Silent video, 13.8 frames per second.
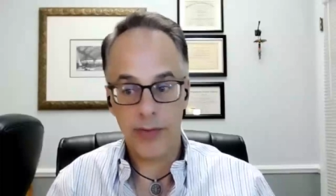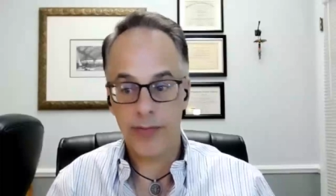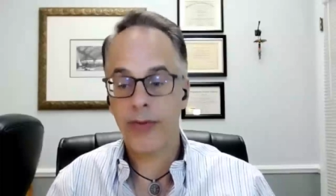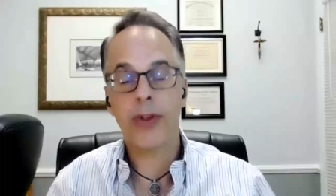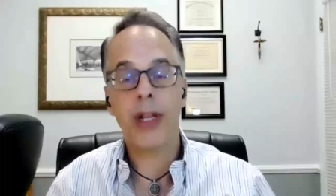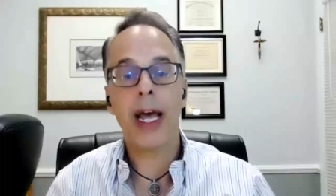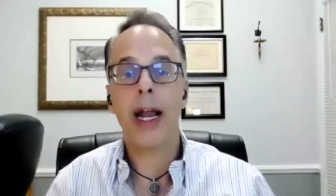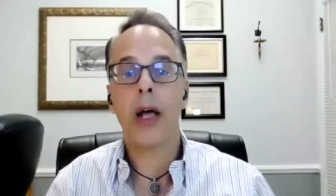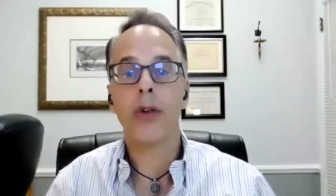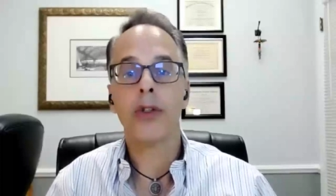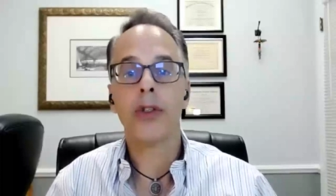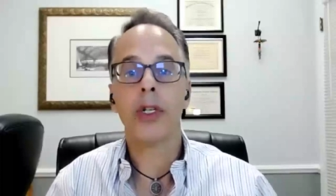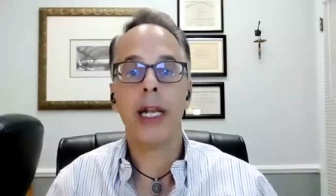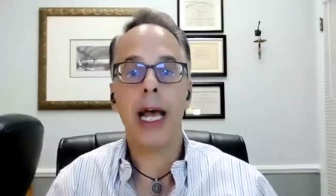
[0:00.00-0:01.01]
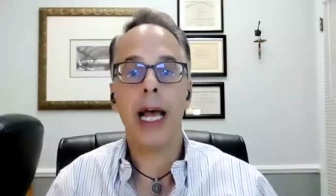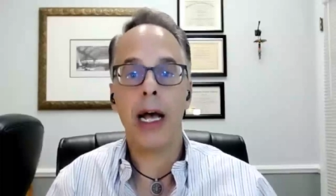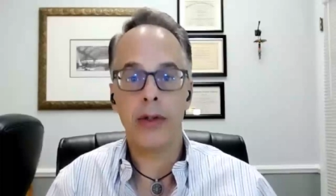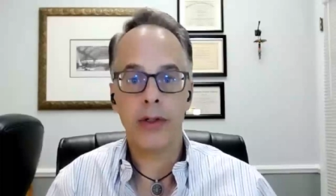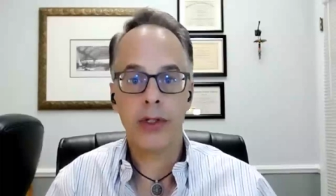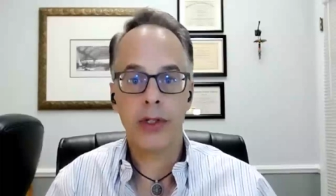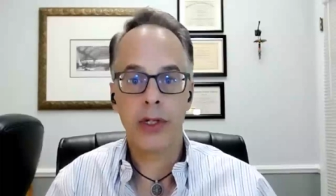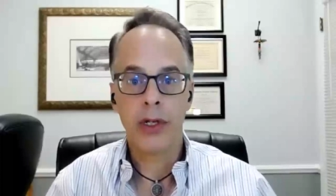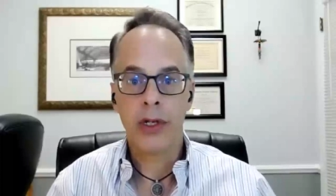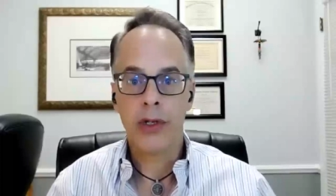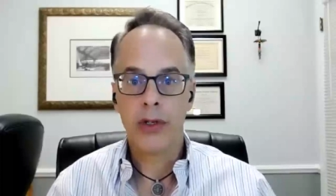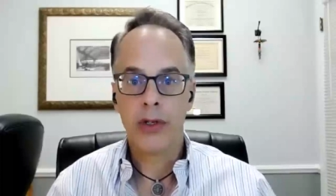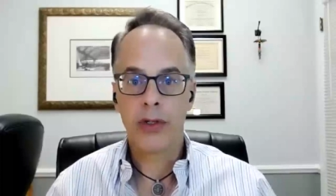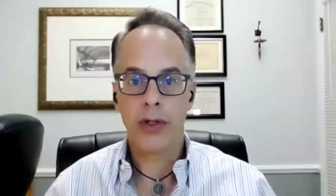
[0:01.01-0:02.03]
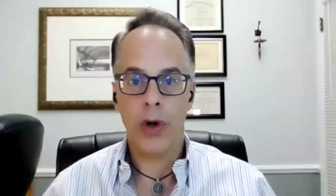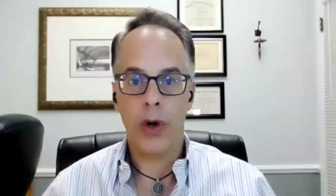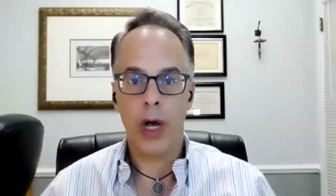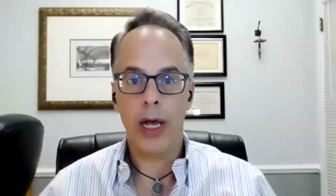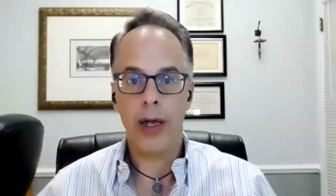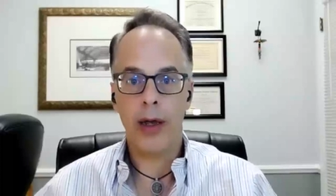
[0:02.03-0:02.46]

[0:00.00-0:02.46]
flat out denounced. So I